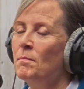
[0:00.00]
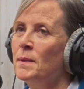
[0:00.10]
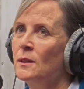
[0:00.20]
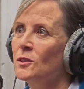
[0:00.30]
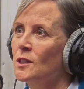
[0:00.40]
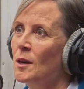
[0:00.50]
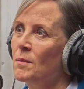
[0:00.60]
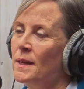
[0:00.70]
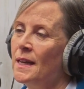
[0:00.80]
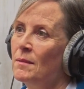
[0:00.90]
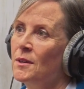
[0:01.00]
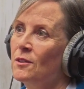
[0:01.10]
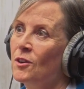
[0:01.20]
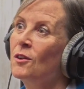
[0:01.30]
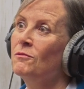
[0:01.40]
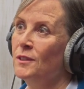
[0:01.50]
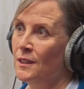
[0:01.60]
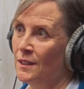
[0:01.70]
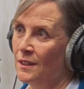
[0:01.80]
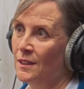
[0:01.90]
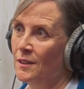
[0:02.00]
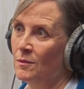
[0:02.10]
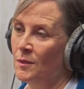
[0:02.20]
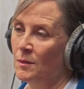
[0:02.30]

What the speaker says: builds up an element of confidence